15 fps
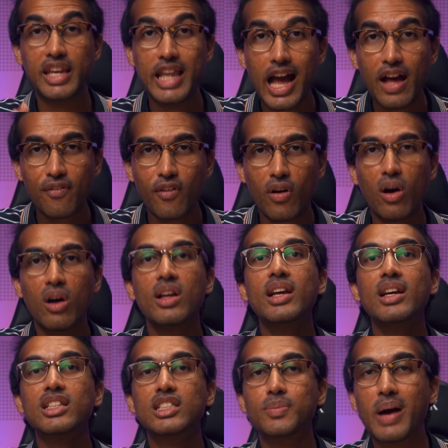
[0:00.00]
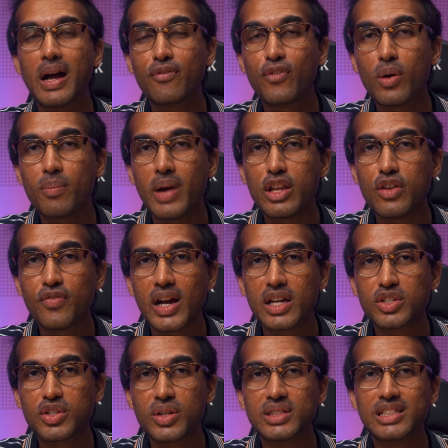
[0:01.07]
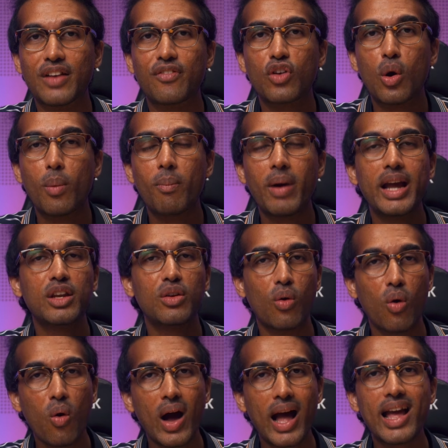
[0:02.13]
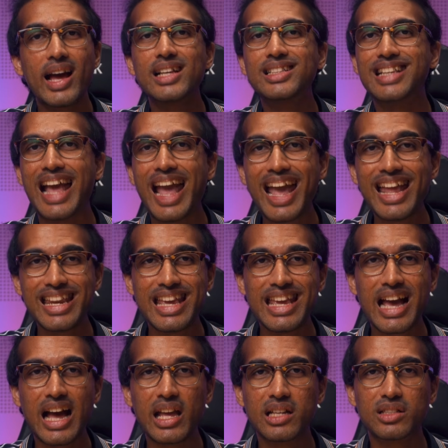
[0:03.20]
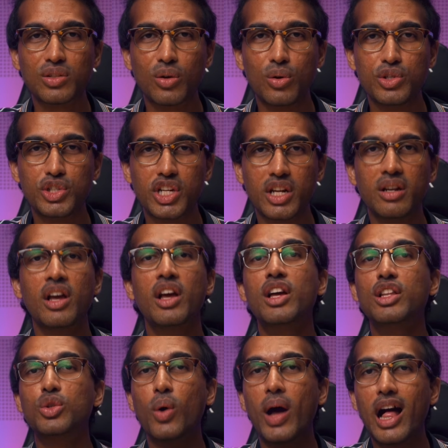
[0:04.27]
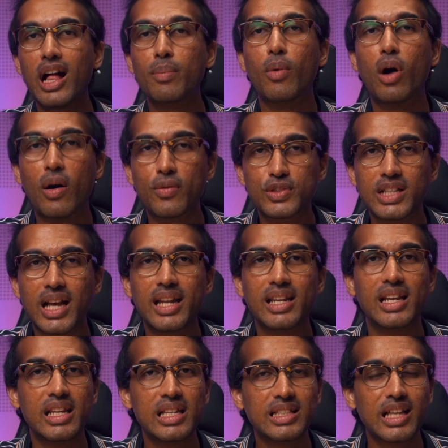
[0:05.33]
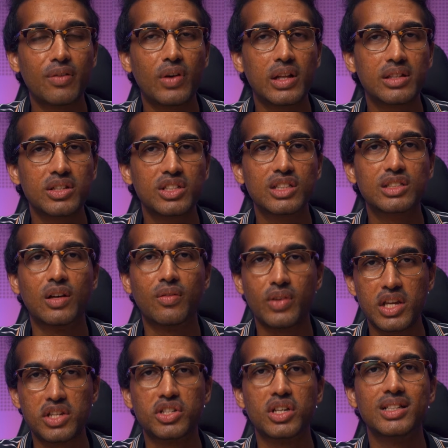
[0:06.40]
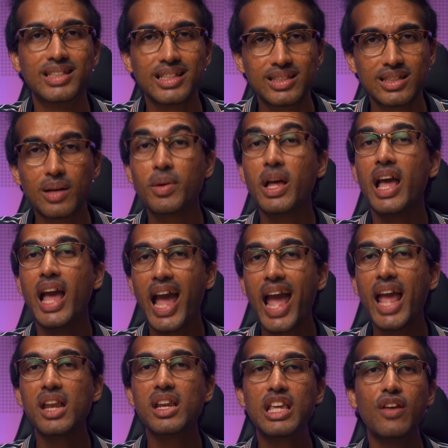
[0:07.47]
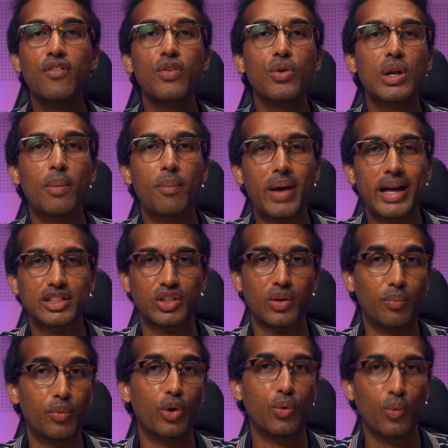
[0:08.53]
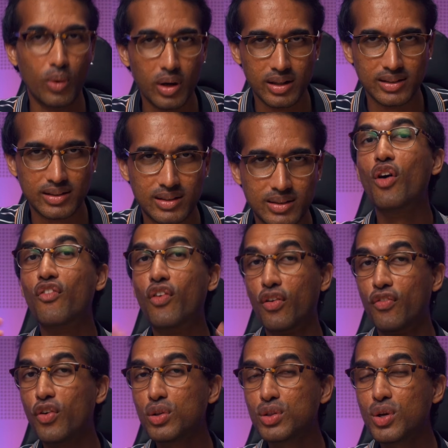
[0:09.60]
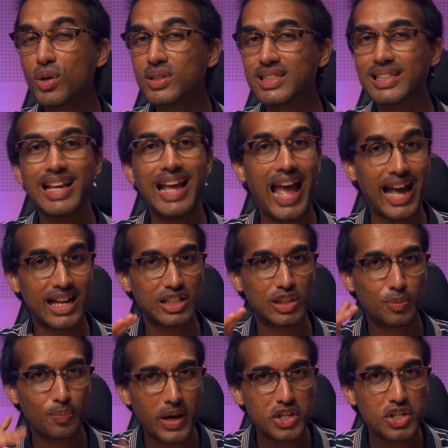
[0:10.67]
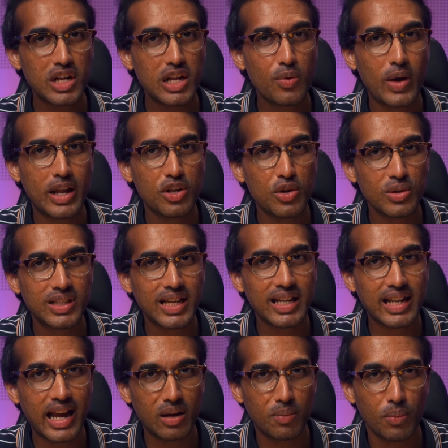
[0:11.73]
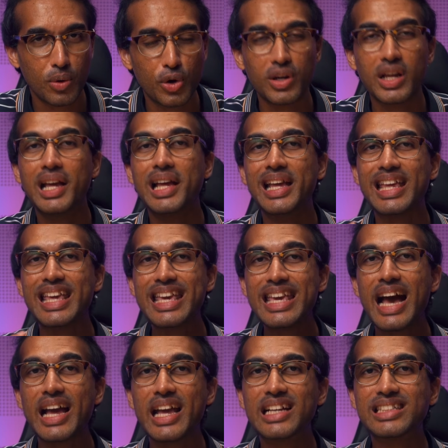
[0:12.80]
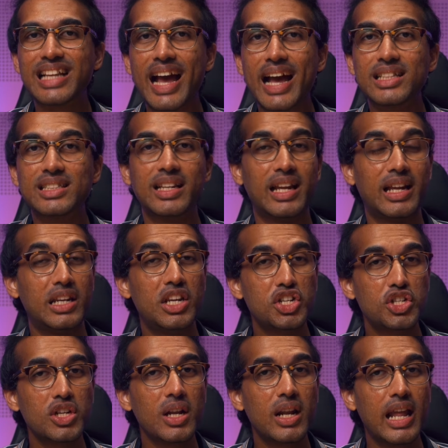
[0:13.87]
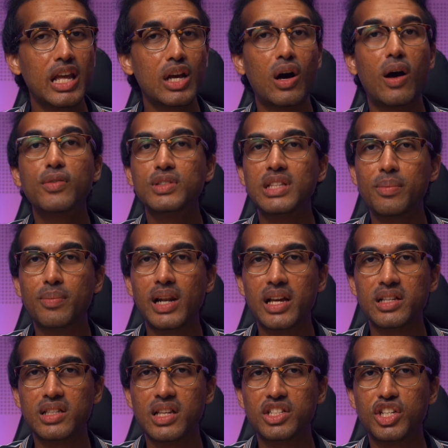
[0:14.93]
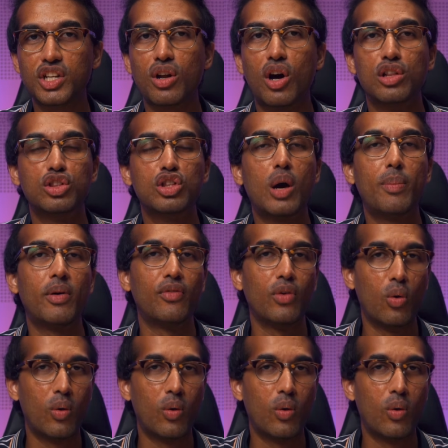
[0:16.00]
Therefore, smartphone manufacturers have combined OIS and EIS solution to help offset the disadvantages of each system and give you the best of both worlds. For photos, especially when using night mode, EIS adds an additional layer of stabilization on top of